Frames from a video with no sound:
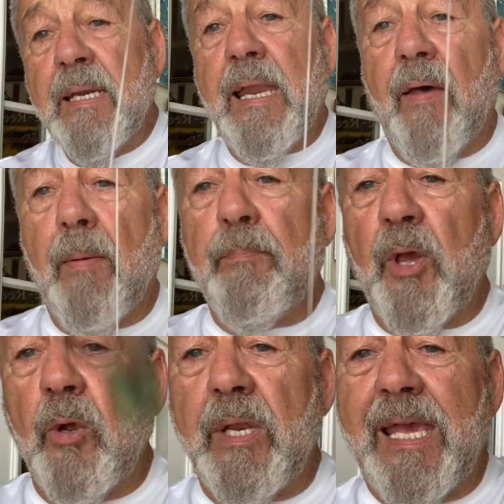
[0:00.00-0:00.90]
Now the
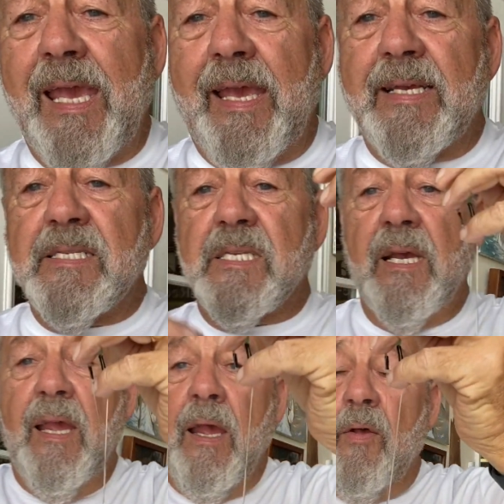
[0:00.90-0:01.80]
beauty is
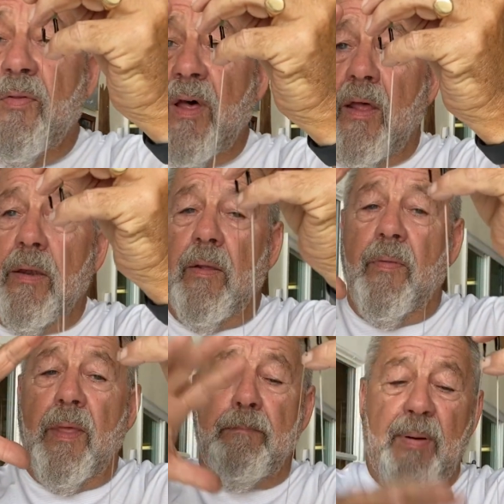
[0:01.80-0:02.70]
that
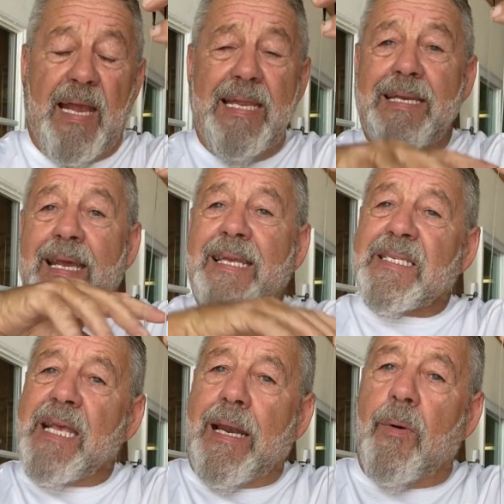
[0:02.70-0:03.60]
the bait
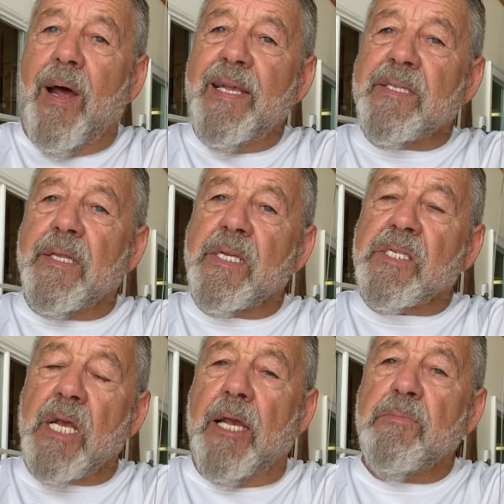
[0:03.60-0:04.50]
accelerates at the
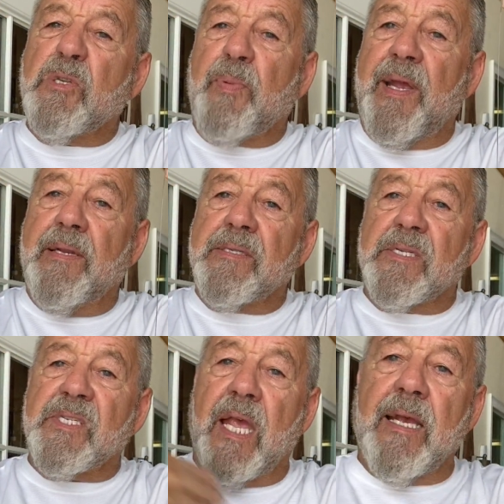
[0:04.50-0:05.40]
same speed as the
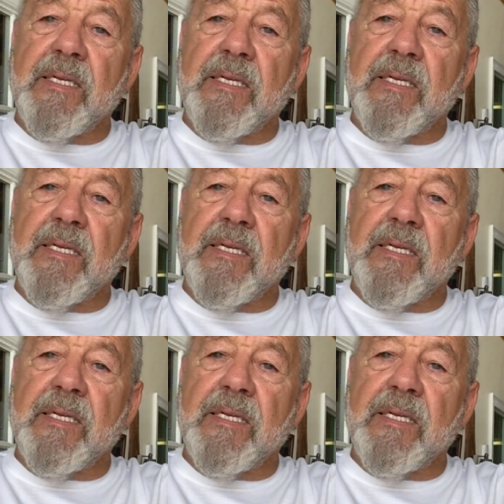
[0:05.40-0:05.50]
sinker,